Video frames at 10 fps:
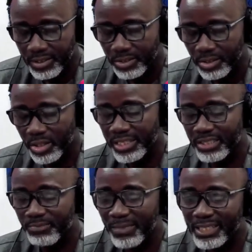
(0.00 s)

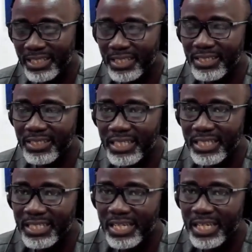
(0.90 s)
it matters
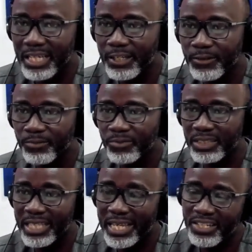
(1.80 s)
in the
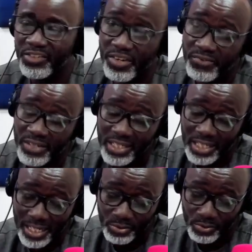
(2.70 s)
tech-driven
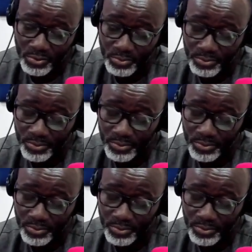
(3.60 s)
classroom